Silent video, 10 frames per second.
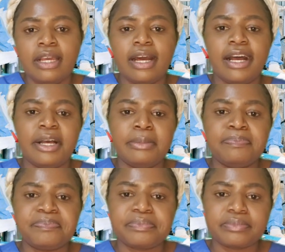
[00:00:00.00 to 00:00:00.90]

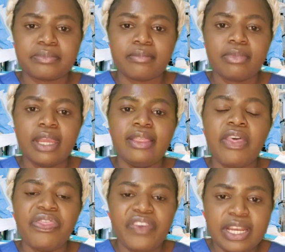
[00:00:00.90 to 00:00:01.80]
The
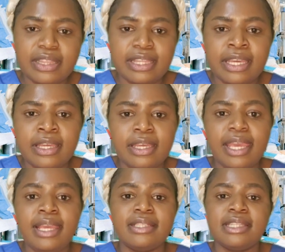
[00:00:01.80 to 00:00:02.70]
third thing
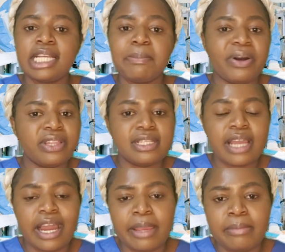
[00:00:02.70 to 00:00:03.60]
is think about the
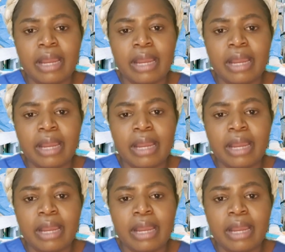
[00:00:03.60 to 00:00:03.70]
time.